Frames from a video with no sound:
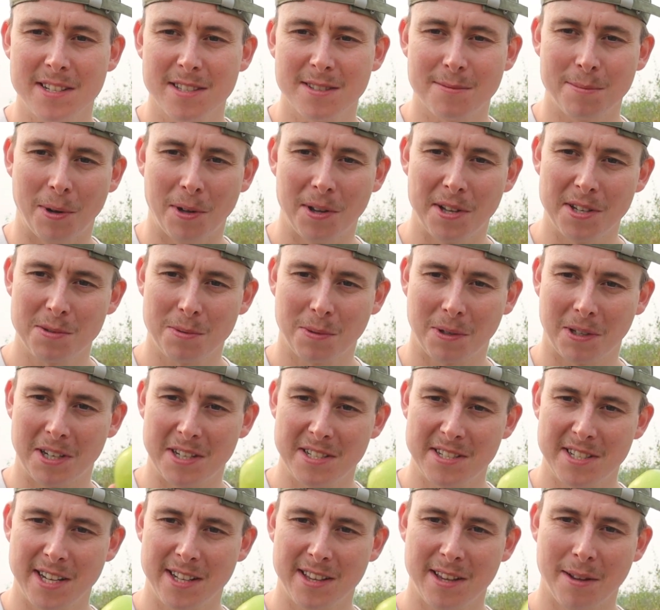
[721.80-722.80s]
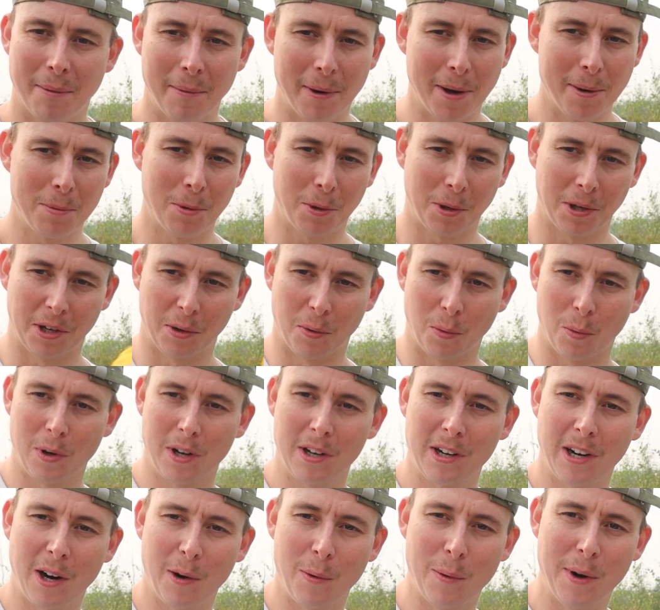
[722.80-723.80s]
to smallest, we're going to set them up. We're going to
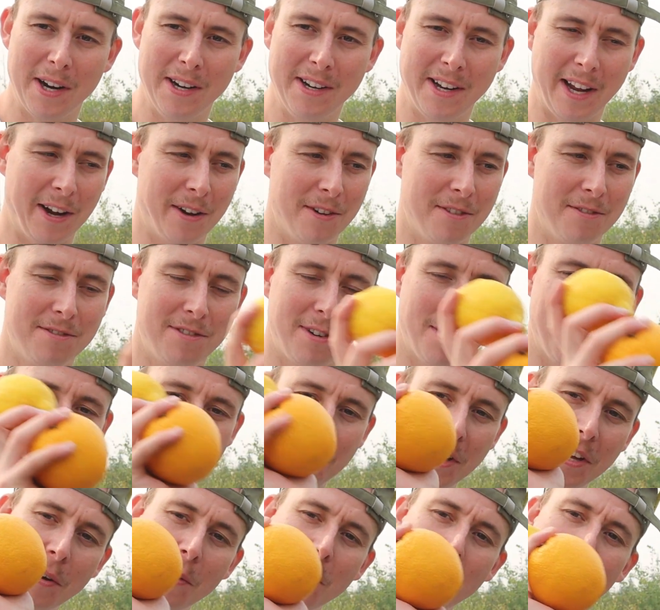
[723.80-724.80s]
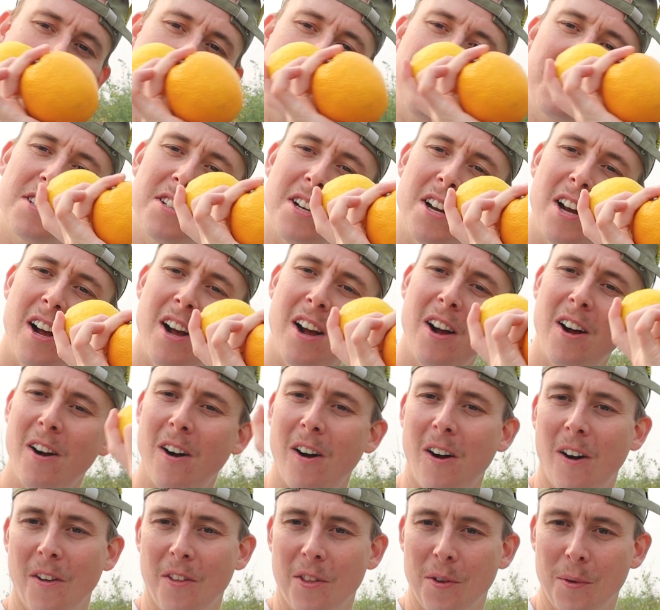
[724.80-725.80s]
work our way down from the orange
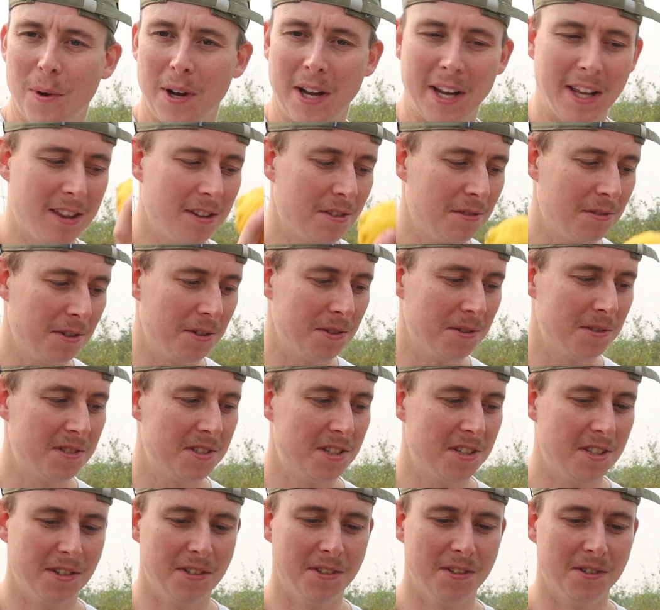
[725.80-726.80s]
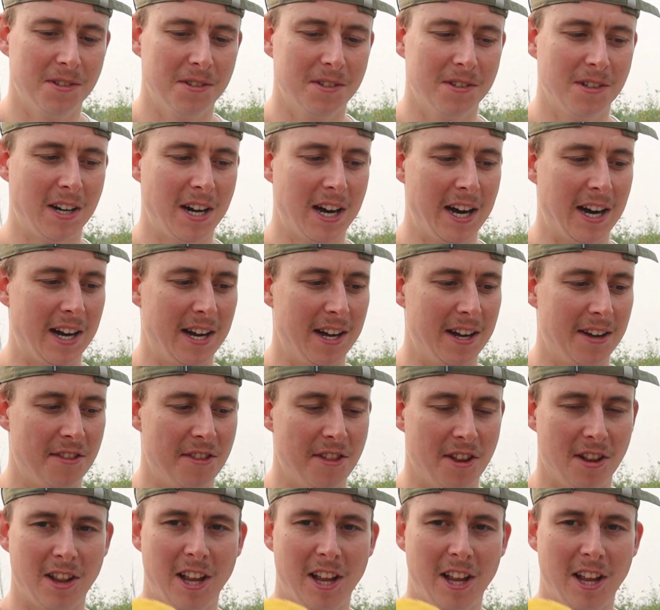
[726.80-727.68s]
all the way through to the